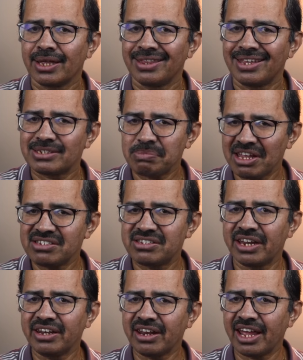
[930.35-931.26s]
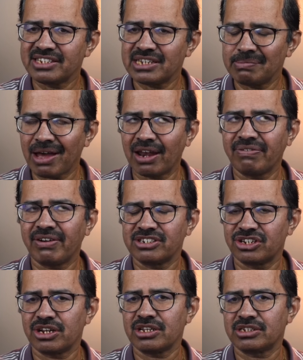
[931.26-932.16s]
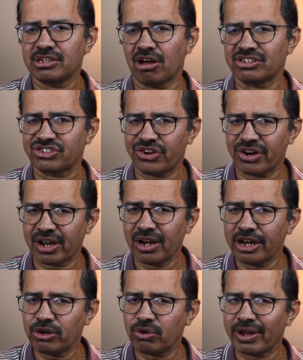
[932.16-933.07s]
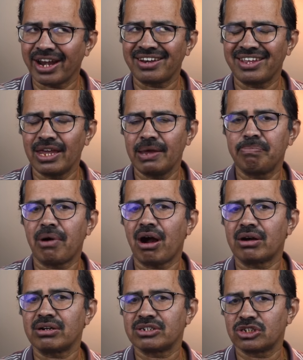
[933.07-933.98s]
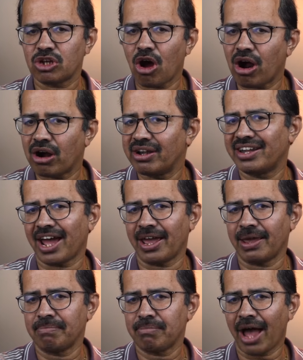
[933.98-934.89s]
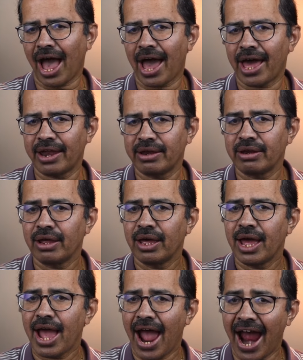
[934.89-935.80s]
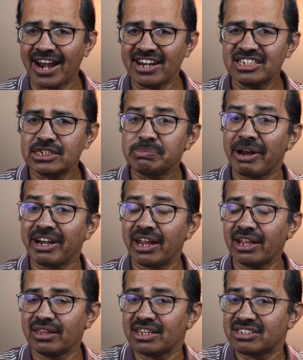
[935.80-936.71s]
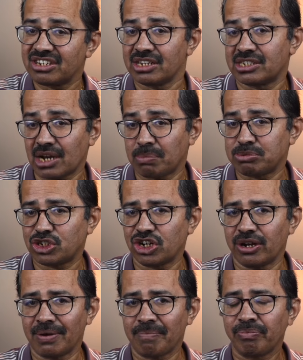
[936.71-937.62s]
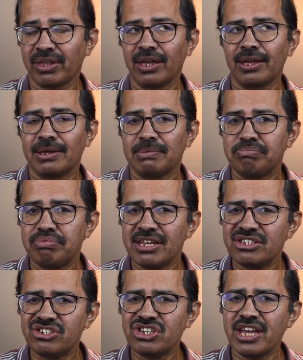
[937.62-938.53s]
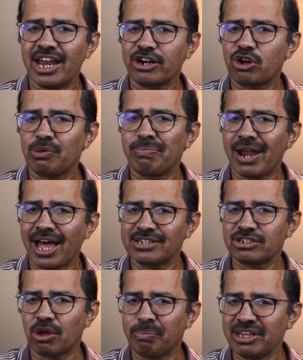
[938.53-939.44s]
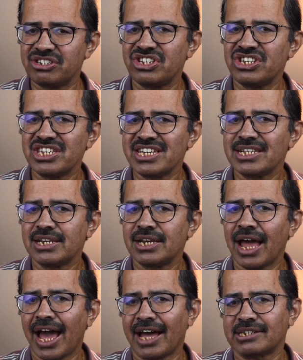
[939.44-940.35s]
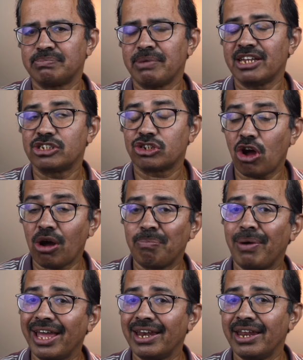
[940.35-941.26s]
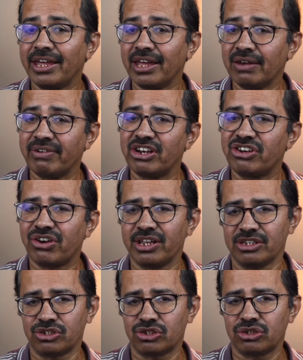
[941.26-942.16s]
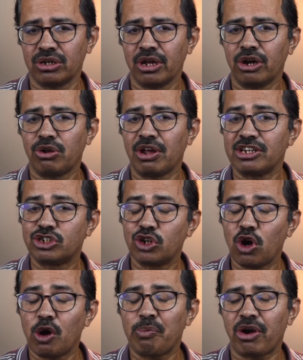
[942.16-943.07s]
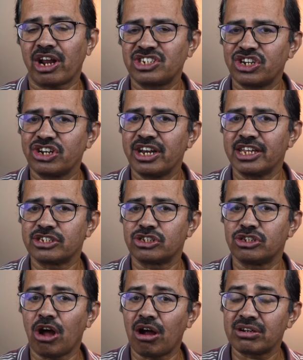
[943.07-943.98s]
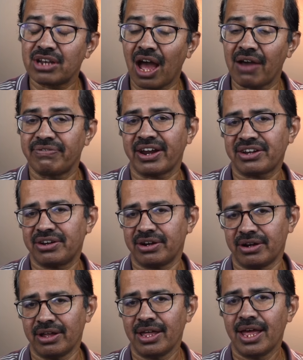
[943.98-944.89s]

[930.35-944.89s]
This means Indian AC manufacturers are struggling to get key parts on time, and anticipating this disruption, PG Electroplast or PGEL has been stockpiling inventories to ensure production is not affected,